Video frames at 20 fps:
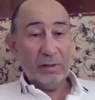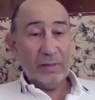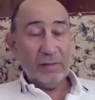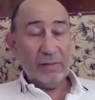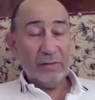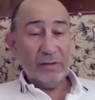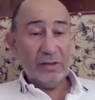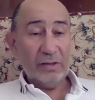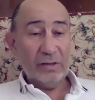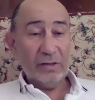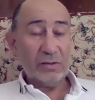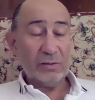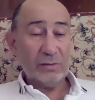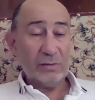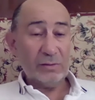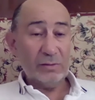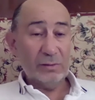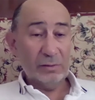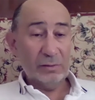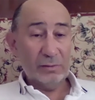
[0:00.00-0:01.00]
This
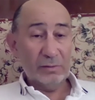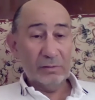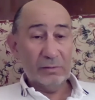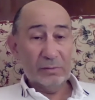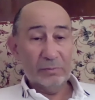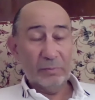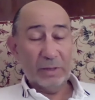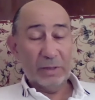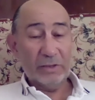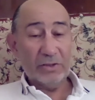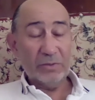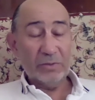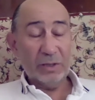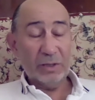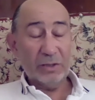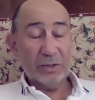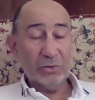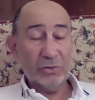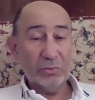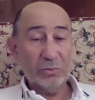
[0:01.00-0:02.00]
party
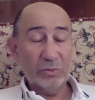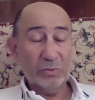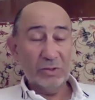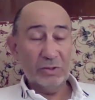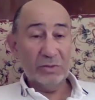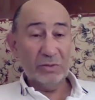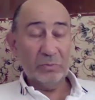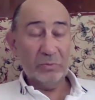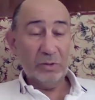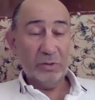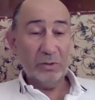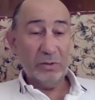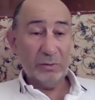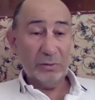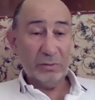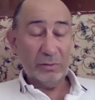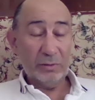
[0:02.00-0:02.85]
maximum disappeared,